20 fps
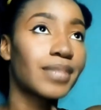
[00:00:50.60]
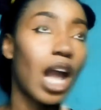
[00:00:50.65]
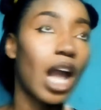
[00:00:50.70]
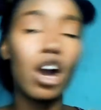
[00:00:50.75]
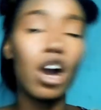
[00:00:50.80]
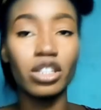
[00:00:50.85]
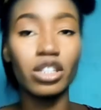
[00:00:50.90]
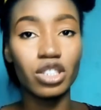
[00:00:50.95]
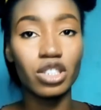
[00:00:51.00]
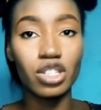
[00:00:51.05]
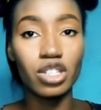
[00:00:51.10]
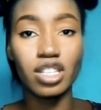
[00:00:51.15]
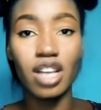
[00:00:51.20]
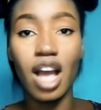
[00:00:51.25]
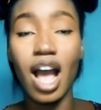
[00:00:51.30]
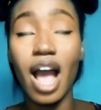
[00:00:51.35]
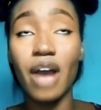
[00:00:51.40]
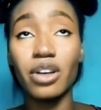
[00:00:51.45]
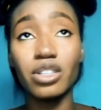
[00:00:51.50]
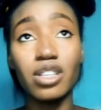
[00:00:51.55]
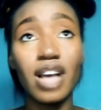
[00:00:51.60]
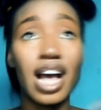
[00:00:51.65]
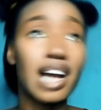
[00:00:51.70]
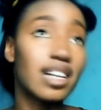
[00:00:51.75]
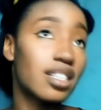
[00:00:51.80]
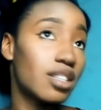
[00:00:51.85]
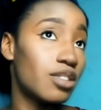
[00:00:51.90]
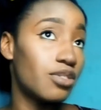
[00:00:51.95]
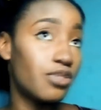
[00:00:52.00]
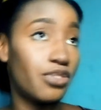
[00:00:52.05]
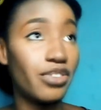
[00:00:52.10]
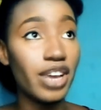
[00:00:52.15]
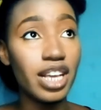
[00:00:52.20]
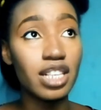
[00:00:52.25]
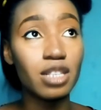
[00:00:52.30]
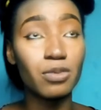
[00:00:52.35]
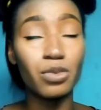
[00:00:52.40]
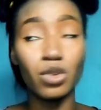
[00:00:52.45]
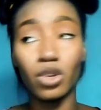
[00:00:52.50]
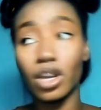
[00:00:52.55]
all those good stuff. I also asked on
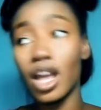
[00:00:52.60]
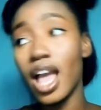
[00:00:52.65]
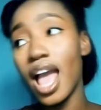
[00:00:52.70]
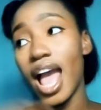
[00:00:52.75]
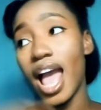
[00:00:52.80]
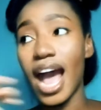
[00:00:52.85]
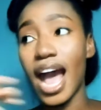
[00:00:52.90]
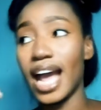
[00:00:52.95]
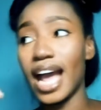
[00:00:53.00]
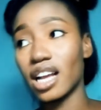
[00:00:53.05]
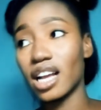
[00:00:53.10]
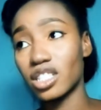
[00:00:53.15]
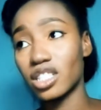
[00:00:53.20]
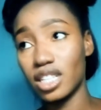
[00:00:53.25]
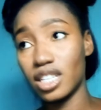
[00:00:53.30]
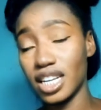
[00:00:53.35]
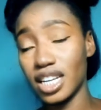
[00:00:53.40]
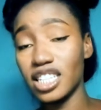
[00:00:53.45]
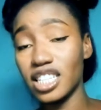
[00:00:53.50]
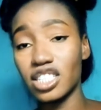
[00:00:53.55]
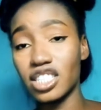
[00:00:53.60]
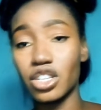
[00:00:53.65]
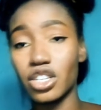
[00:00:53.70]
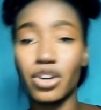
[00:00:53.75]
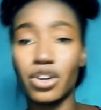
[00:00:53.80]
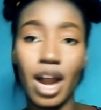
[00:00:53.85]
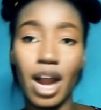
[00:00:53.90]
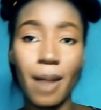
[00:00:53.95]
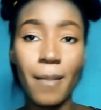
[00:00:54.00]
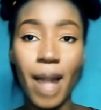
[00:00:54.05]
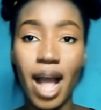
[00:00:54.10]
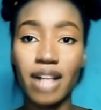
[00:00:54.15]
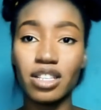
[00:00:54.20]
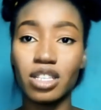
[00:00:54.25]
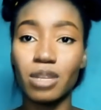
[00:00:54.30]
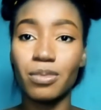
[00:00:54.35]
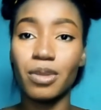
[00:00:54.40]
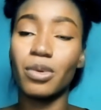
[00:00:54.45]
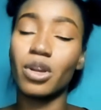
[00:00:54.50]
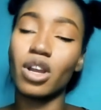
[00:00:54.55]
Facebook, I asked on Instagram, and
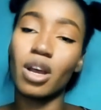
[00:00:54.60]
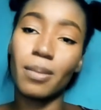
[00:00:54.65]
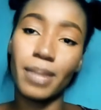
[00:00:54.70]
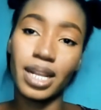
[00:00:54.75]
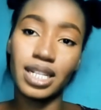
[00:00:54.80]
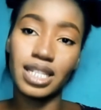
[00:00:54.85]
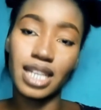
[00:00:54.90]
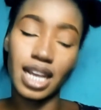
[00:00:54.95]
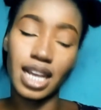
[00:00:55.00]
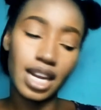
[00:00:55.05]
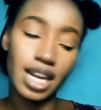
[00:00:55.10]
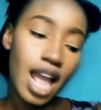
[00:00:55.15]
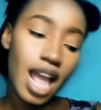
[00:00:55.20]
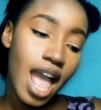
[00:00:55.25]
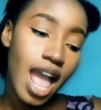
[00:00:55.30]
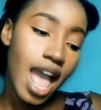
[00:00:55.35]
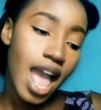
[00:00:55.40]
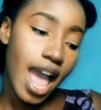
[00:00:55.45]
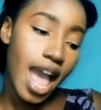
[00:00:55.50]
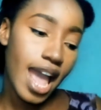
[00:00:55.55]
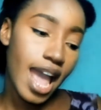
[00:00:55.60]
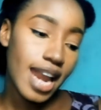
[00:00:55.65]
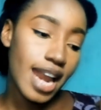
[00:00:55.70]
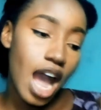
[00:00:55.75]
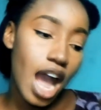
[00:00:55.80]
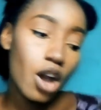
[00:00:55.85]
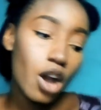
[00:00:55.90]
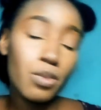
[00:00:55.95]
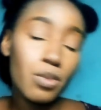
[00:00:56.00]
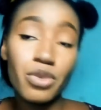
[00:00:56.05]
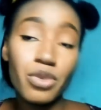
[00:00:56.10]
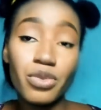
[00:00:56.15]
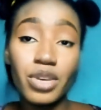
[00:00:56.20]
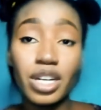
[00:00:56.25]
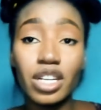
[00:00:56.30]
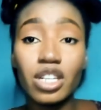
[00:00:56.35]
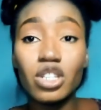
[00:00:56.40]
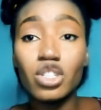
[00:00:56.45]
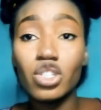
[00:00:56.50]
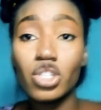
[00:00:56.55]
some people commented. And I'll be
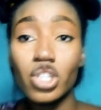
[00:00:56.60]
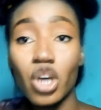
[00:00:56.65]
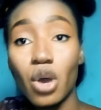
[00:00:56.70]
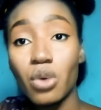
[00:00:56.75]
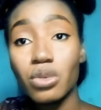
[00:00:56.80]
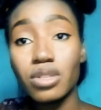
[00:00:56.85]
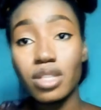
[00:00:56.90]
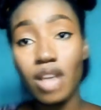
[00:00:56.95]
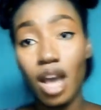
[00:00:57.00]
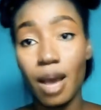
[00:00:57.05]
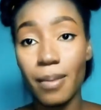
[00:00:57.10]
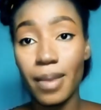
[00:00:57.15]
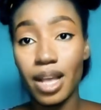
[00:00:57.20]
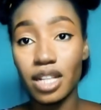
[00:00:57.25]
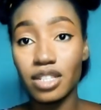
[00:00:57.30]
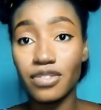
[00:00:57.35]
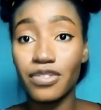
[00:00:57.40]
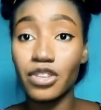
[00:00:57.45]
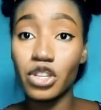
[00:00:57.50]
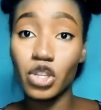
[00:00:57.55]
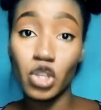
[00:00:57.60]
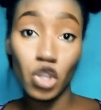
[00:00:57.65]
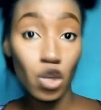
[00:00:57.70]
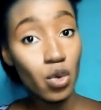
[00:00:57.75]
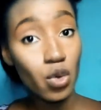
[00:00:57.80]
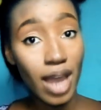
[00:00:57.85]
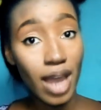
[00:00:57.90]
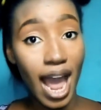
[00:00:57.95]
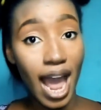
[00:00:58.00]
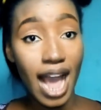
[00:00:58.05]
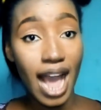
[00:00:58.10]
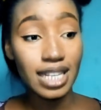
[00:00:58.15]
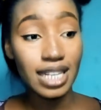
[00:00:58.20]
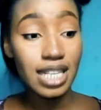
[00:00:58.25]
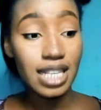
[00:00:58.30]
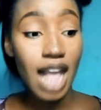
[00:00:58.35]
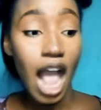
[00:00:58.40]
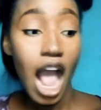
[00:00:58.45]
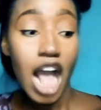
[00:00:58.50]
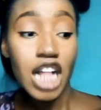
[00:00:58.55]
reading those comments for you
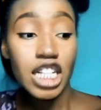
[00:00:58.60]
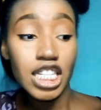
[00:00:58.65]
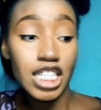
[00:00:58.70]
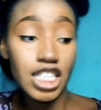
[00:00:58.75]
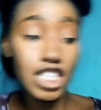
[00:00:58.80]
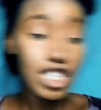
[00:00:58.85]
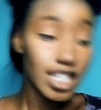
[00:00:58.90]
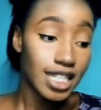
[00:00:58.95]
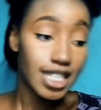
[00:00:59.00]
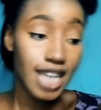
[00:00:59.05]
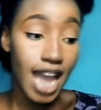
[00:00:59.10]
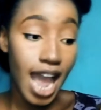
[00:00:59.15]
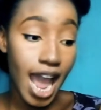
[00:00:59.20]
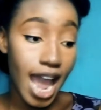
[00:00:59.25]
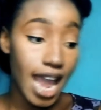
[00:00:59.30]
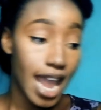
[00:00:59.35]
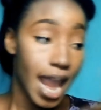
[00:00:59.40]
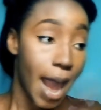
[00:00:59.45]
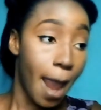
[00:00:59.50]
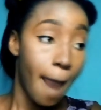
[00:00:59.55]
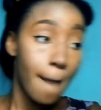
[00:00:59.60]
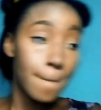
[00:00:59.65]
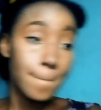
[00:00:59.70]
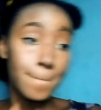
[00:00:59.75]
guys today